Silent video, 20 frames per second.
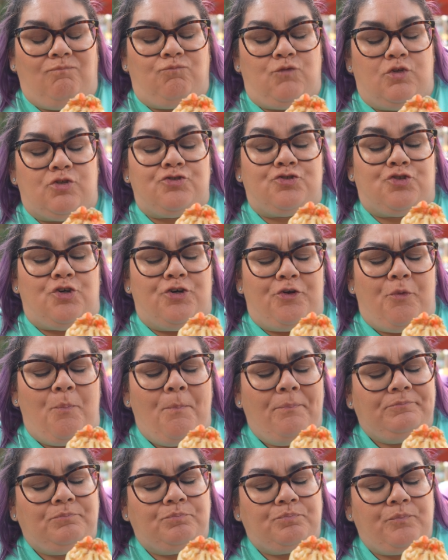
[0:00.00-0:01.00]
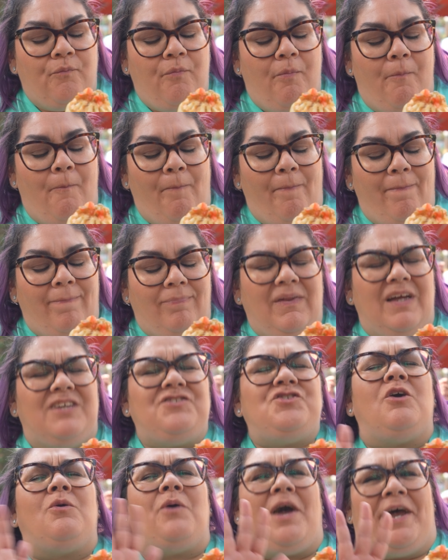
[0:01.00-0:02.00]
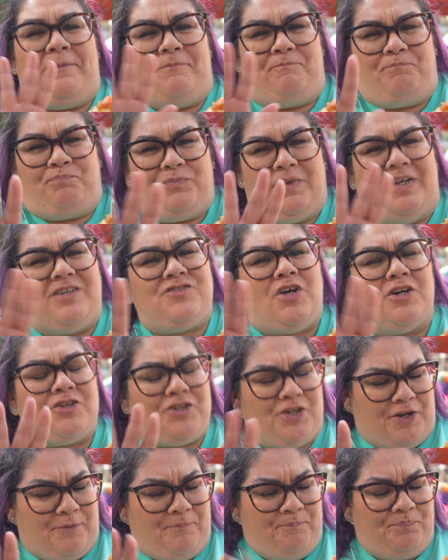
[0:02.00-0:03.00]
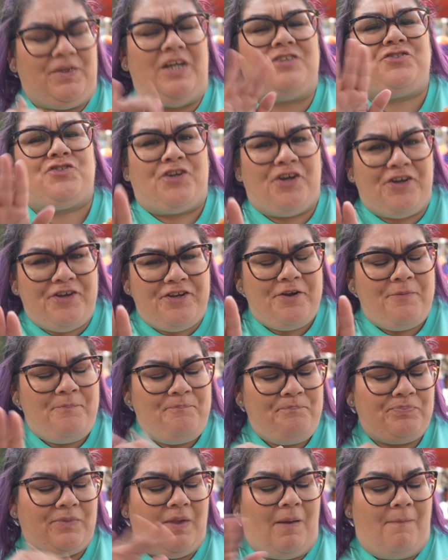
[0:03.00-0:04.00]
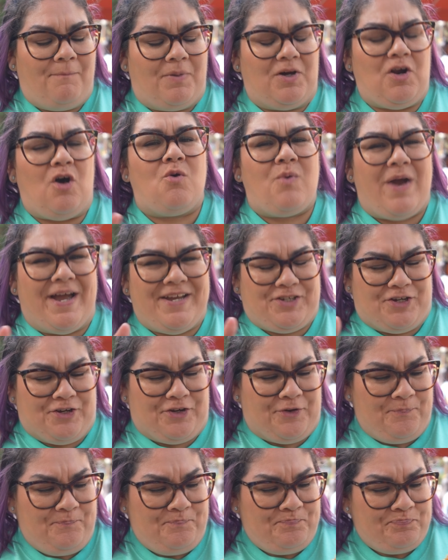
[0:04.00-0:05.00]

This is good. It's all right. It's not good. It's good, but all right good.